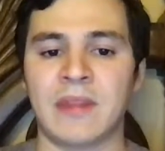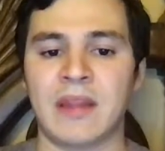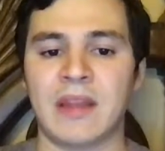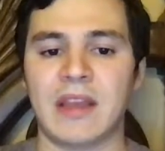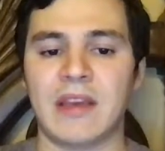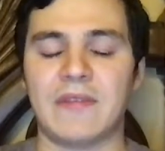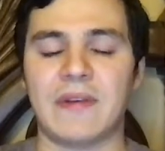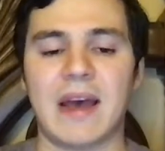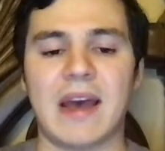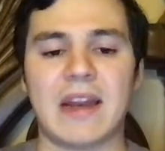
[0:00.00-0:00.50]

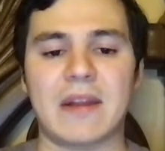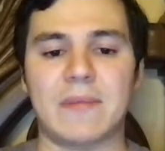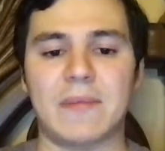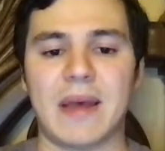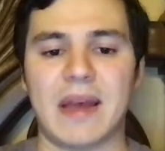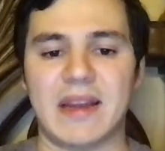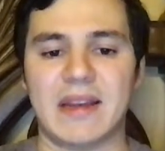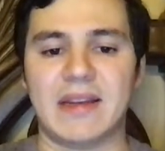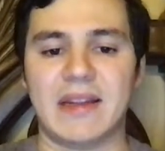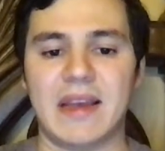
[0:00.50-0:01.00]
If I had a
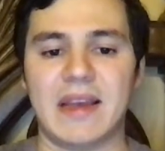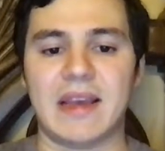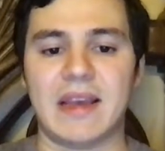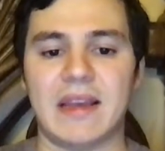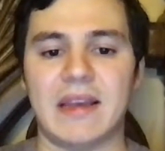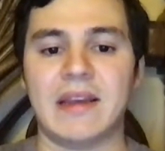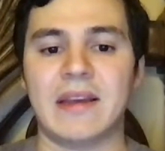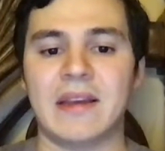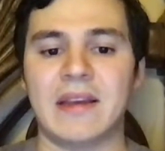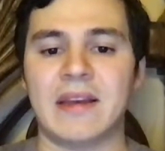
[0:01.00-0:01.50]
bad day,
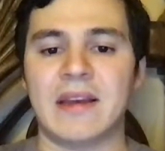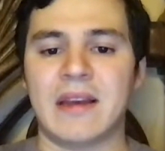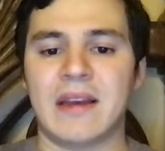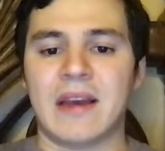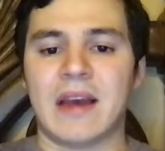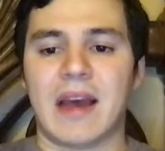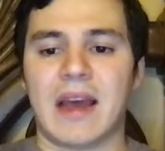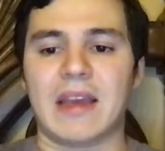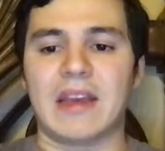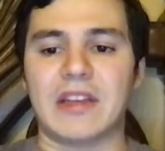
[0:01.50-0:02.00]

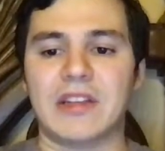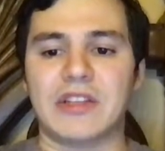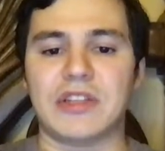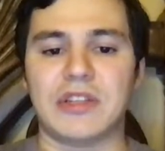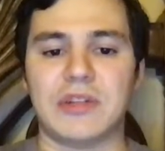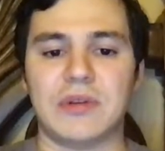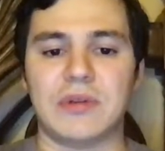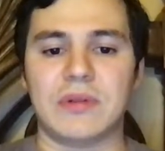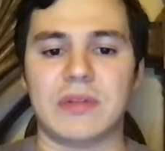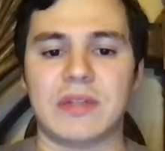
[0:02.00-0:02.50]
I can
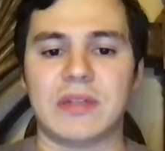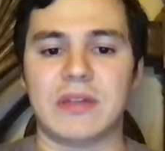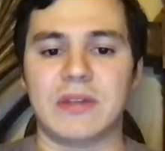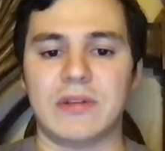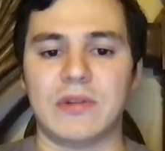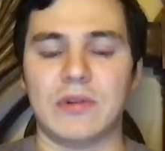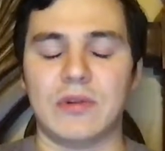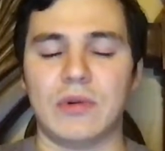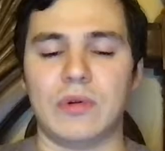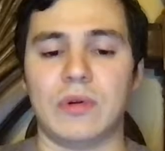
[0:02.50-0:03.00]
choose
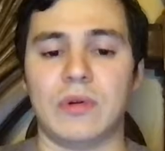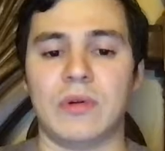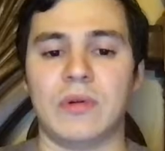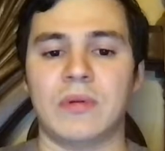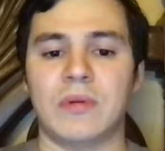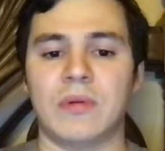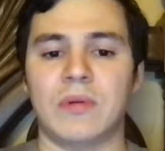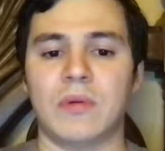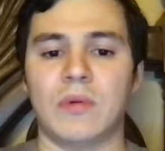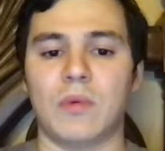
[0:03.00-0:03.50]
to
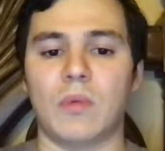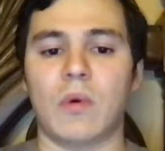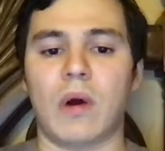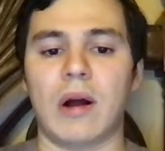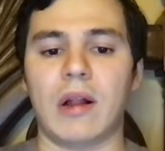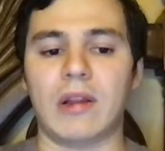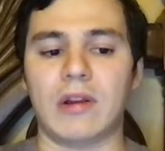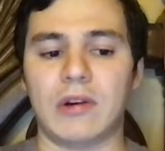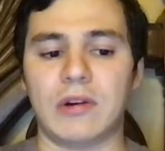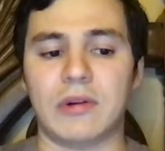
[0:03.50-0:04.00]

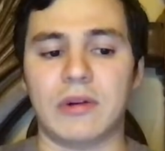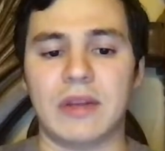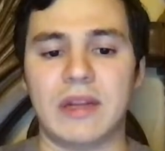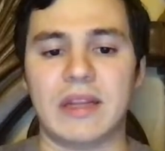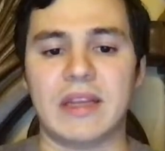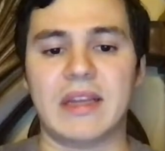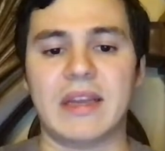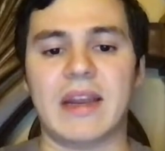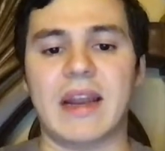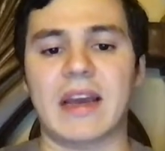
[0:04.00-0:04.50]
wallow in
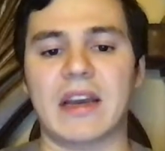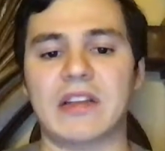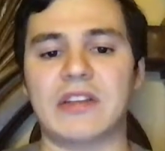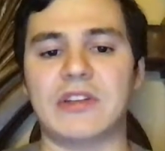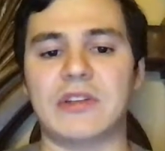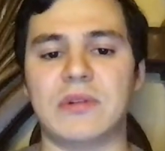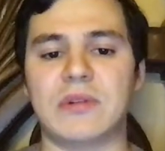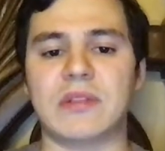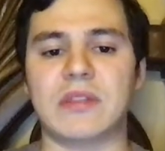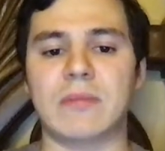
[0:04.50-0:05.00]
it, and I can
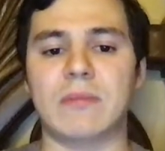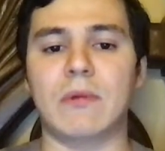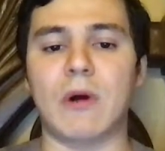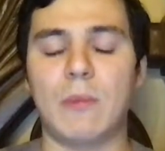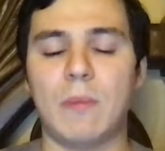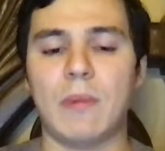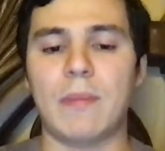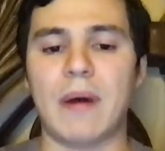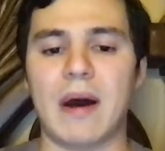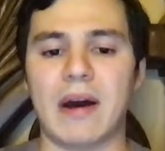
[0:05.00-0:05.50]
choose to
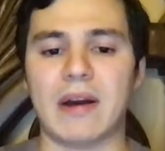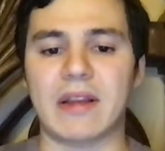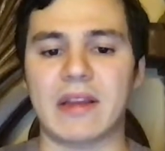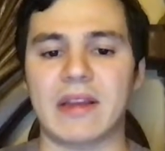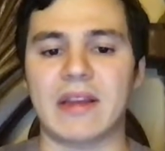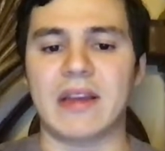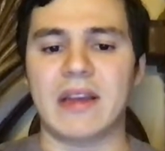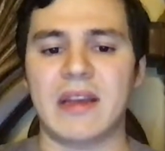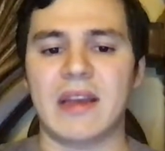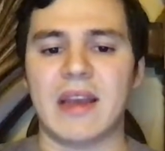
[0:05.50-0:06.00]
mope about it,
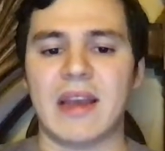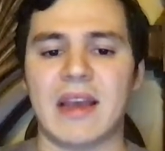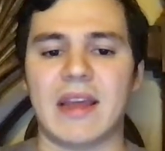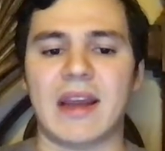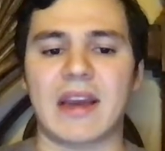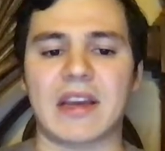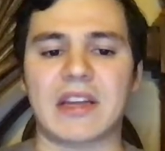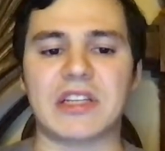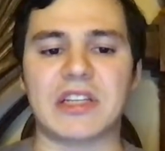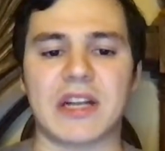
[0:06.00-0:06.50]
and
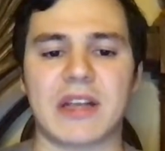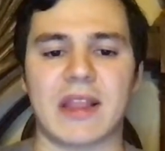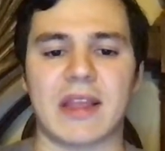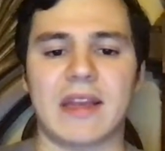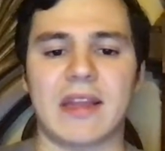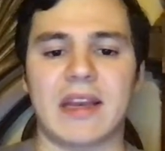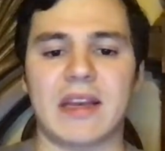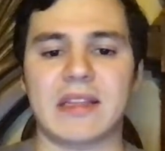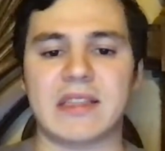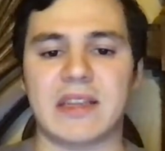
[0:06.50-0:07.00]
I can share that
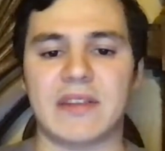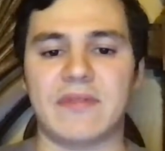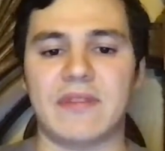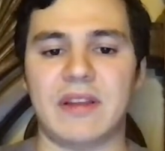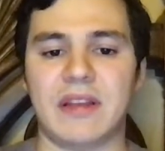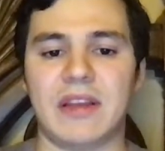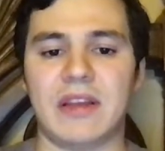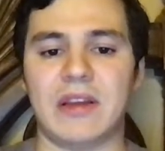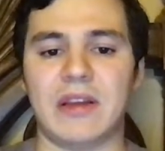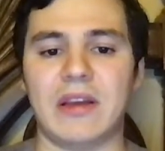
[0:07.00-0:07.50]

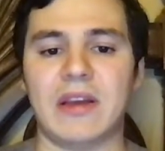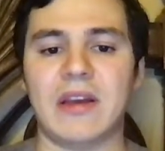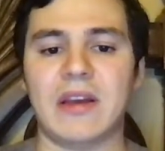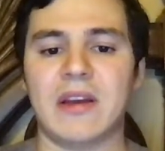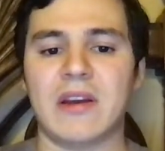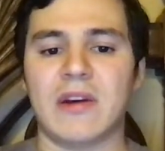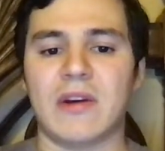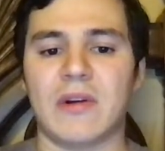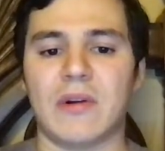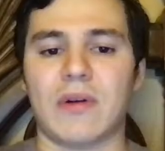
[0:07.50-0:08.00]
negativity
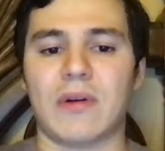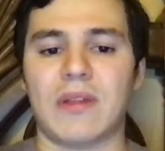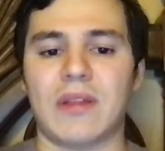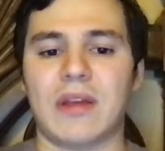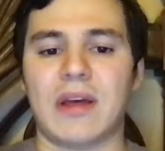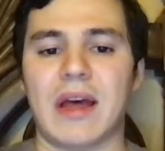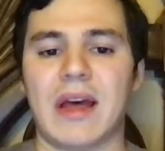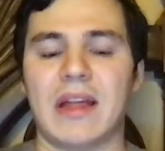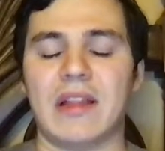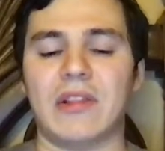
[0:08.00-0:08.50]
or
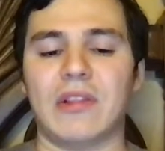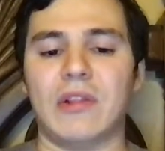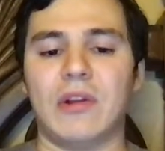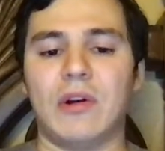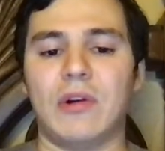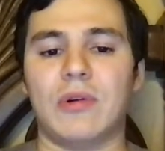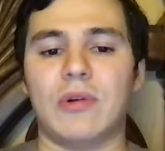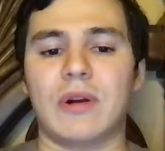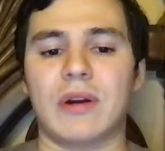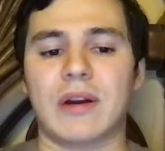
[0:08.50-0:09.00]
that
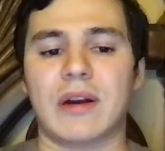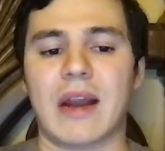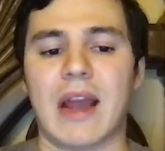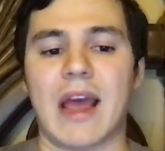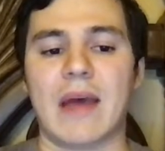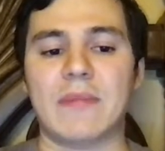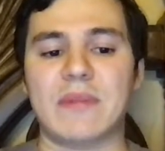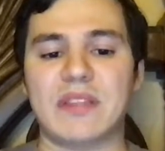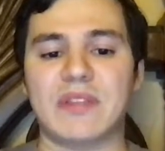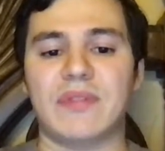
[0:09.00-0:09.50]
lower
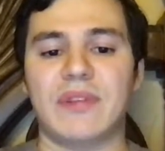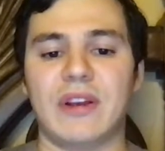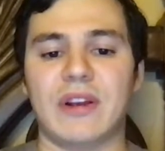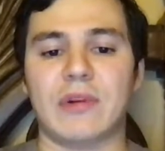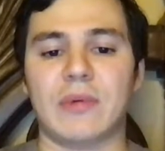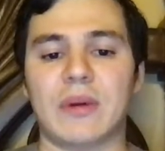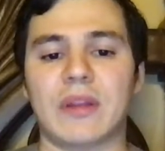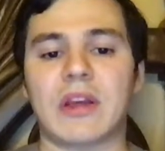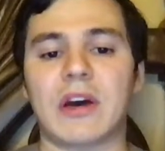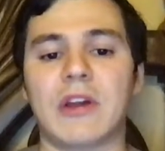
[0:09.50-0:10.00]
atmosphere
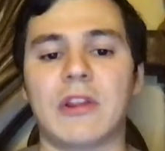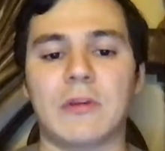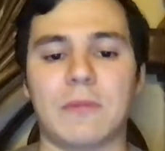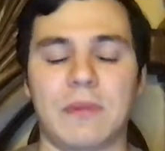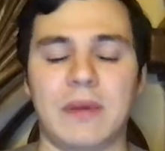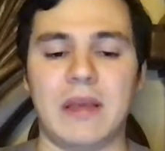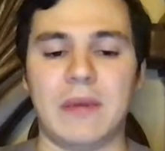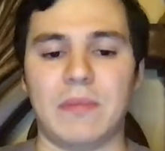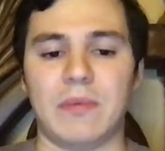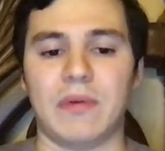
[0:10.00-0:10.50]
with other
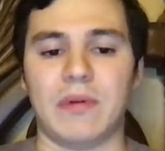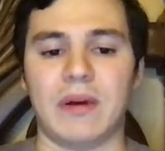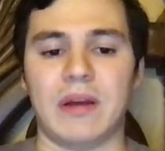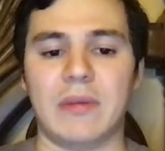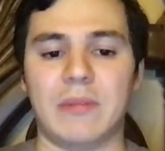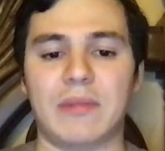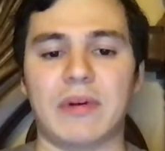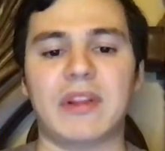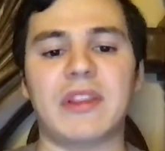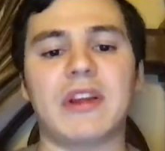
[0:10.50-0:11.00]
people
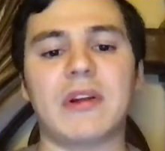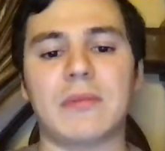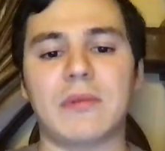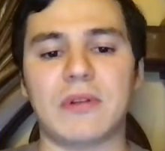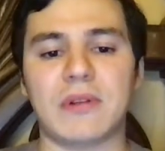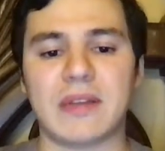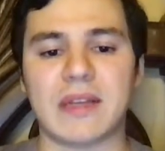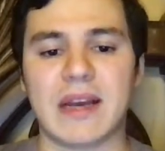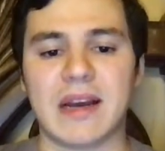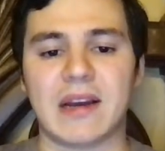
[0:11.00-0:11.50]
and bring their
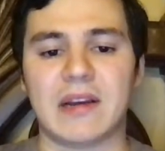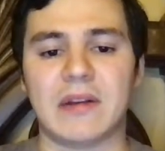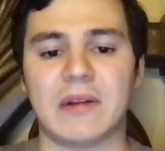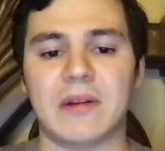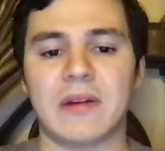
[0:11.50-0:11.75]
mood down.